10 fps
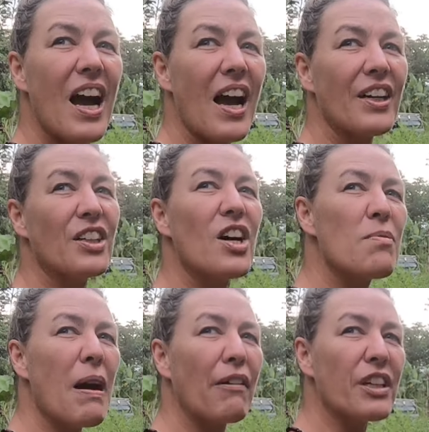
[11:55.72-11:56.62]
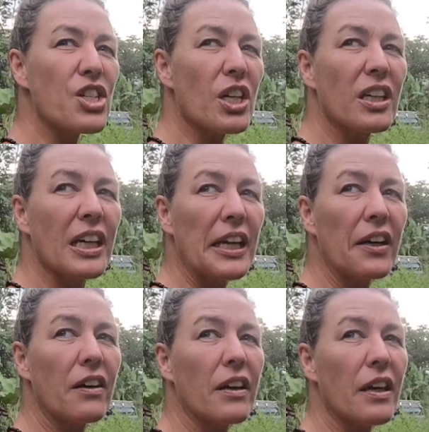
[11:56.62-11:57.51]
I don't know, my vision
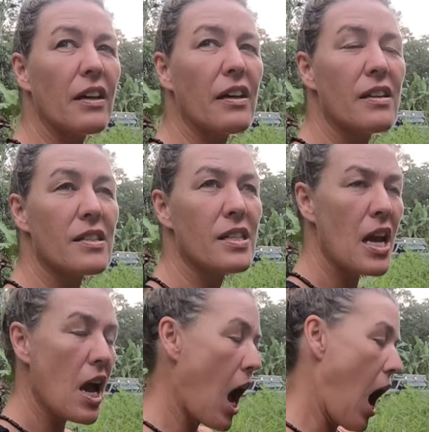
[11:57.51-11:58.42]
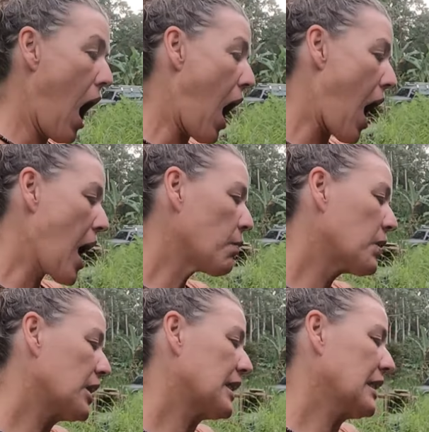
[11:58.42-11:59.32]
here is I
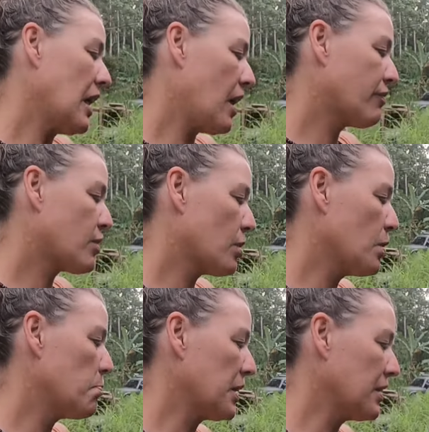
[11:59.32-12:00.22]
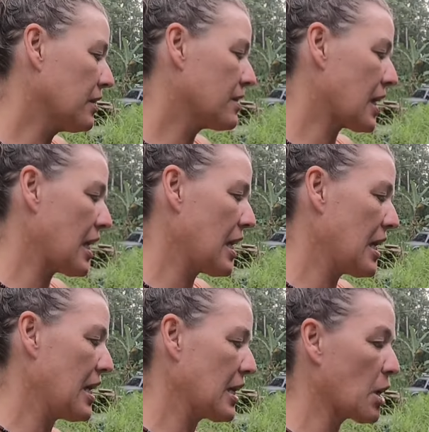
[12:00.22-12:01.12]
would love to build
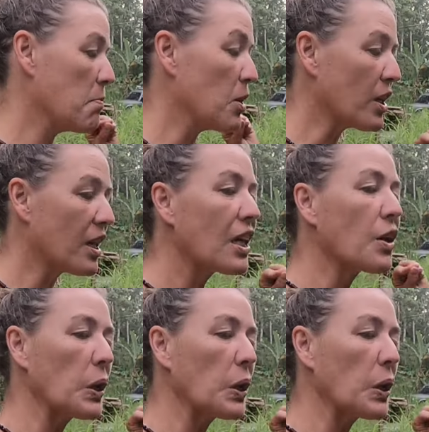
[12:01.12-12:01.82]
a community